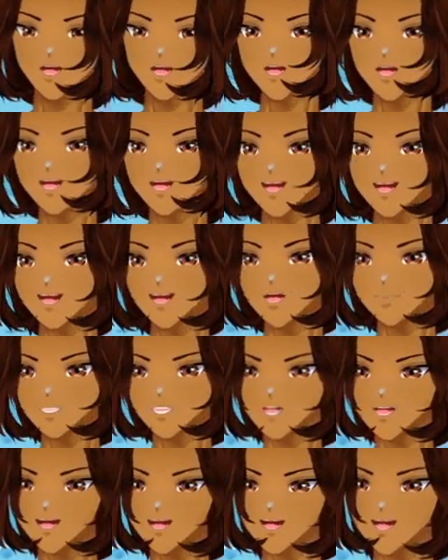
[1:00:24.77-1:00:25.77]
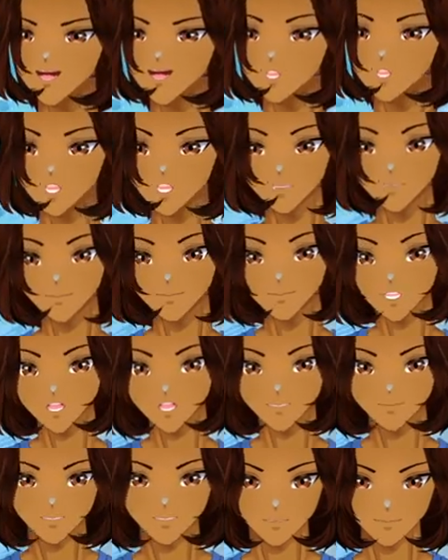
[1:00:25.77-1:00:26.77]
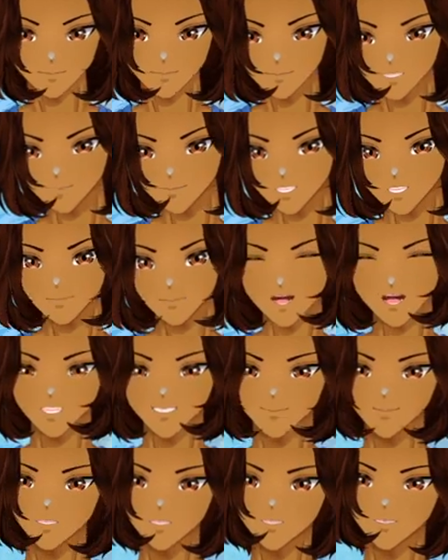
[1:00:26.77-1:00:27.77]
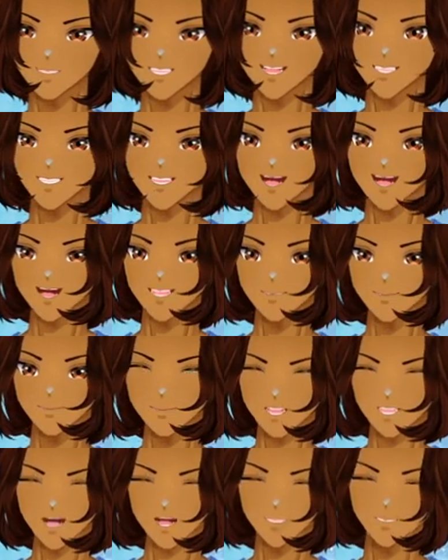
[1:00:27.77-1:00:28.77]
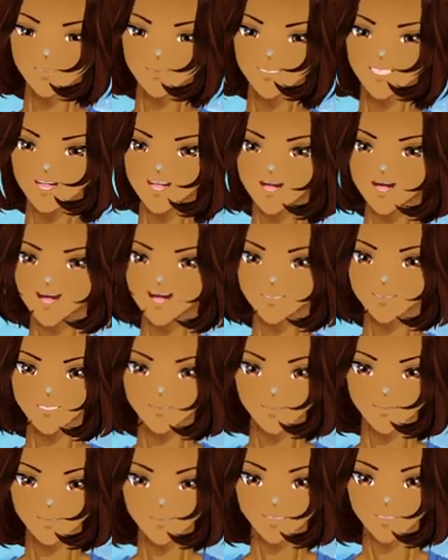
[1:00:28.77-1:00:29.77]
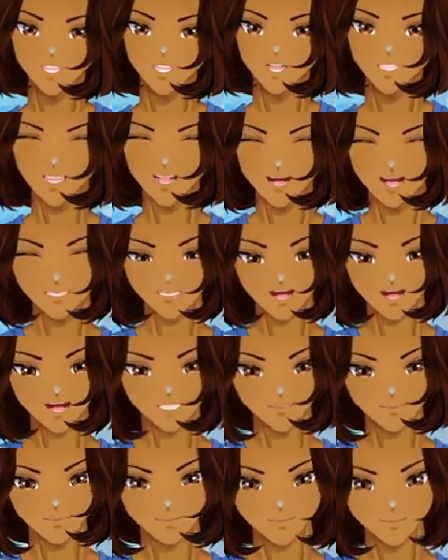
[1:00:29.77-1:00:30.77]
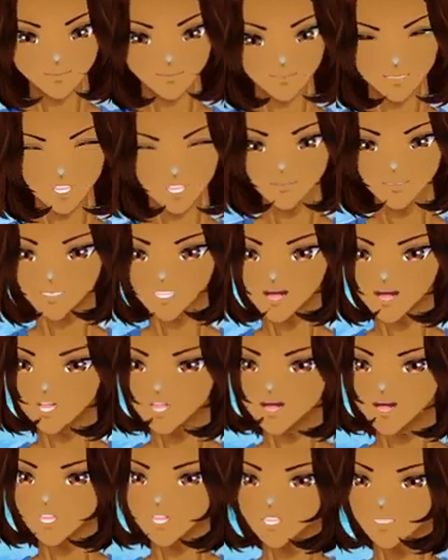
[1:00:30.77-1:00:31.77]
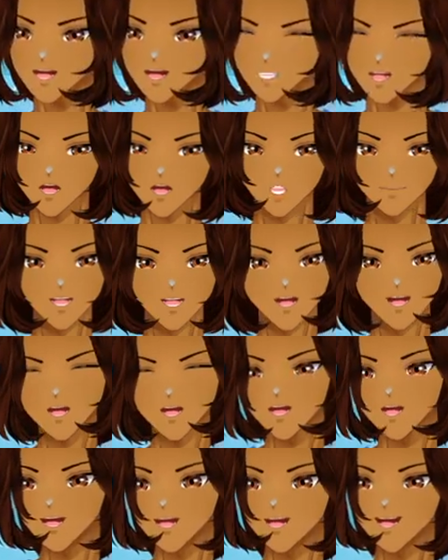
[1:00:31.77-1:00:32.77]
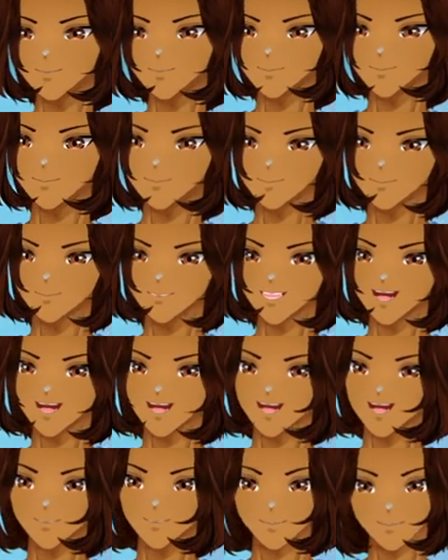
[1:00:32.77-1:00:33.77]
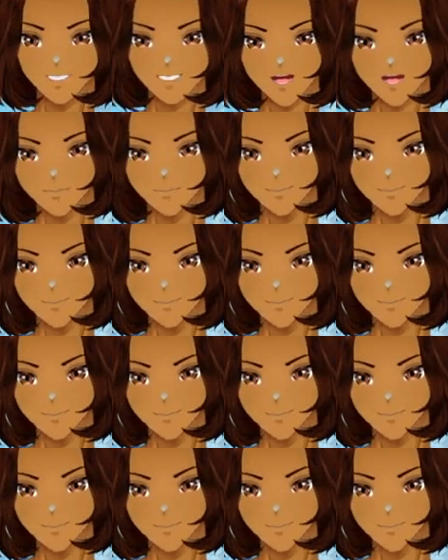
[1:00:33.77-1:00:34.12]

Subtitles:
And I'll go ahead, anyone who's still here, I'll just let there. But also when ads are done now, in case anyone, it's like, hey, check out your Discord, and they're not here on that, I'll say, oh yes, as a recap.